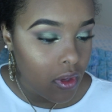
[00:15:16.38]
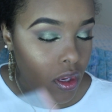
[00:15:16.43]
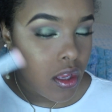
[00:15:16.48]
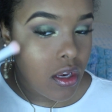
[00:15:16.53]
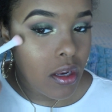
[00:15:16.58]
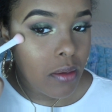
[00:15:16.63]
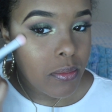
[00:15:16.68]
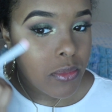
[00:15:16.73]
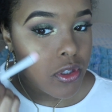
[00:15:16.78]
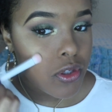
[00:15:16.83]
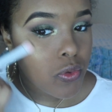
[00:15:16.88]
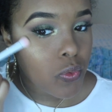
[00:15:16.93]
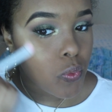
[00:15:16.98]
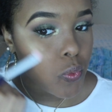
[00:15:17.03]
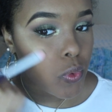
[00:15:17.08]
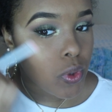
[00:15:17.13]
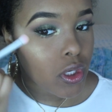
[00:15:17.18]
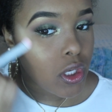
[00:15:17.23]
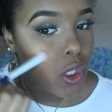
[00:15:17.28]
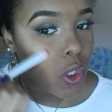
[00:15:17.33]
And I'm just
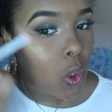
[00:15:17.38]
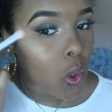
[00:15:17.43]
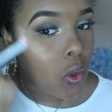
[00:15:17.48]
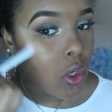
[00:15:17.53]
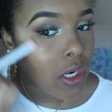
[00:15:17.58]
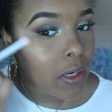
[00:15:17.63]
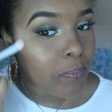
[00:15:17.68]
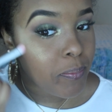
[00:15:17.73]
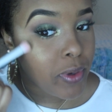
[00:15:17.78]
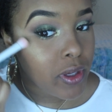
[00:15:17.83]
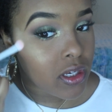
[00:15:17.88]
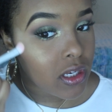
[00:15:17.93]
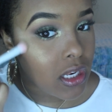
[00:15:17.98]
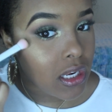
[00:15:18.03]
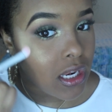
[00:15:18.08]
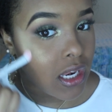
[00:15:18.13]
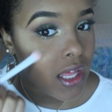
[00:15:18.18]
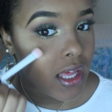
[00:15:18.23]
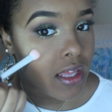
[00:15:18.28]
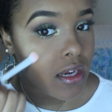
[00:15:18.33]
really gonna put a
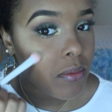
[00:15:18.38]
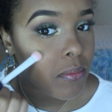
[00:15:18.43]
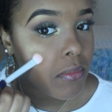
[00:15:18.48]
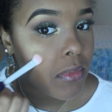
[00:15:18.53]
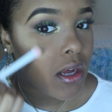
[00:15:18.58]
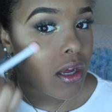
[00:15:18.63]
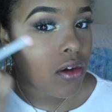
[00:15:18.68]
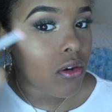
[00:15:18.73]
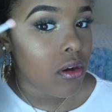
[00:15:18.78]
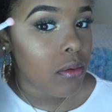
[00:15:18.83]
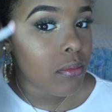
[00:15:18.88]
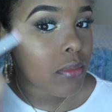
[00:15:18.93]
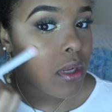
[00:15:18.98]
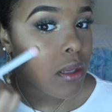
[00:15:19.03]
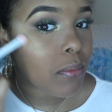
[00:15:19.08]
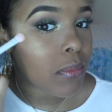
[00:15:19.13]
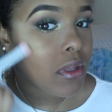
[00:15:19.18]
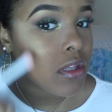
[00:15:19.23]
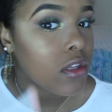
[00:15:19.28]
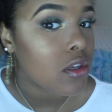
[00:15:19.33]
light amount. I'm
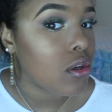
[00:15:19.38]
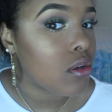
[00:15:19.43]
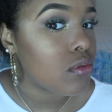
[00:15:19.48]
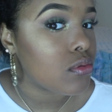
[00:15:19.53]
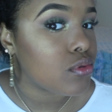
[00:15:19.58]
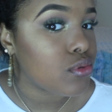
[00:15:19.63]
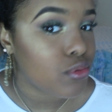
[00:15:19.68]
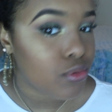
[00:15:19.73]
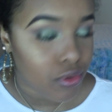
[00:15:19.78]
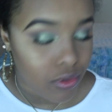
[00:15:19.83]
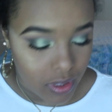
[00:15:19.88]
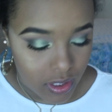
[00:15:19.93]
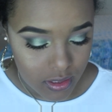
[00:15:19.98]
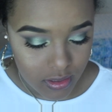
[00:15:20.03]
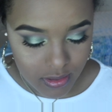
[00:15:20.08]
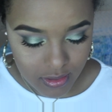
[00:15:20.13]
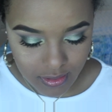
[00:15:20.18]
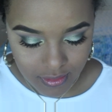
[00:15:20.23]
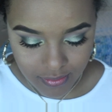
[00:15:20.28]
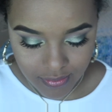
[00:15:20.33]
not about to go too crazy.